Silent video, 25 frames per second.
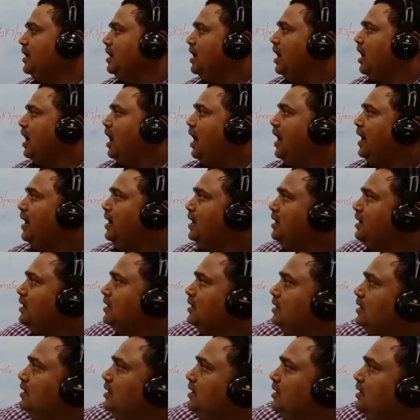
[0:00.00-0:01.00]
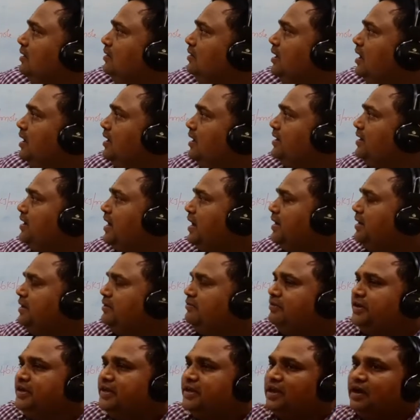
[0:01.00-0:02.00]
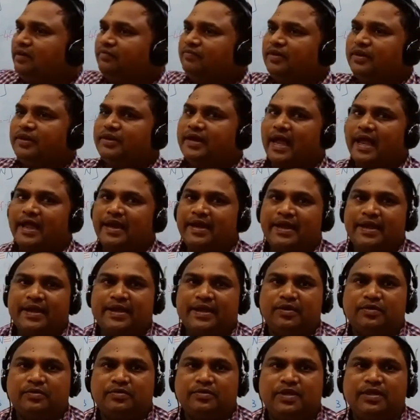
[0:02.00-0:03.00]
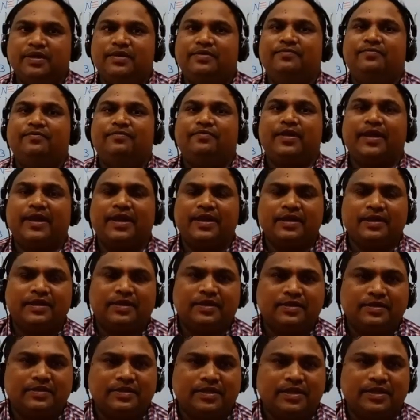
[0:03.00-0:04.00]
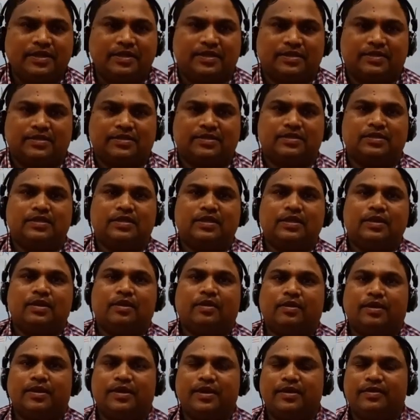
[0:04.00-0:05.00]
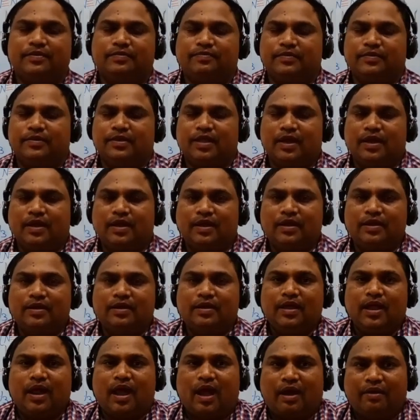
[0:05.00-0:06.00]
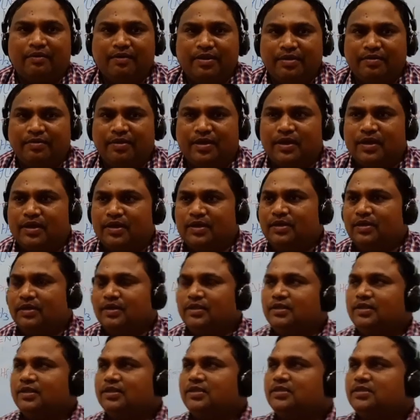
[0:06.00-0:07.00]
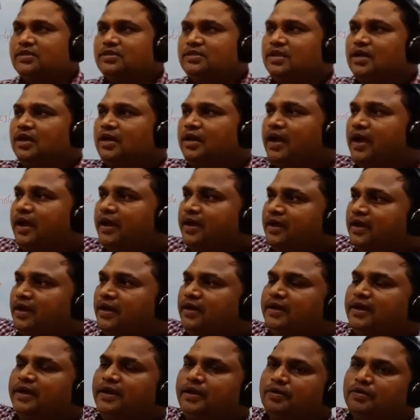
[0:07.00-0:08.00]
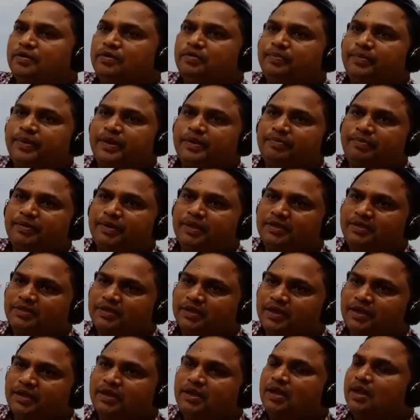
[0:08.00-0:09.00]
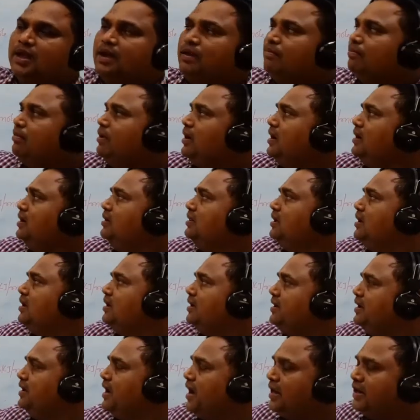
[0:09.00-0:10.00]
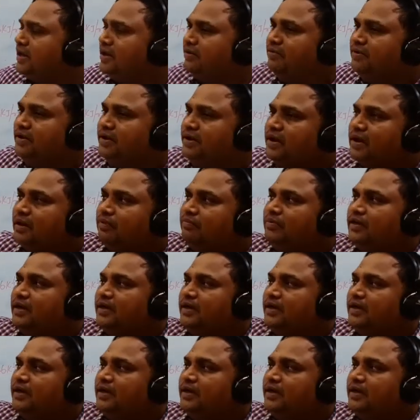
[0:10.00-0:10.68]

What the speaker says: And the reactivity of the dinitrogen increases. The However, this is the inert at room temperature, but the reactivity of the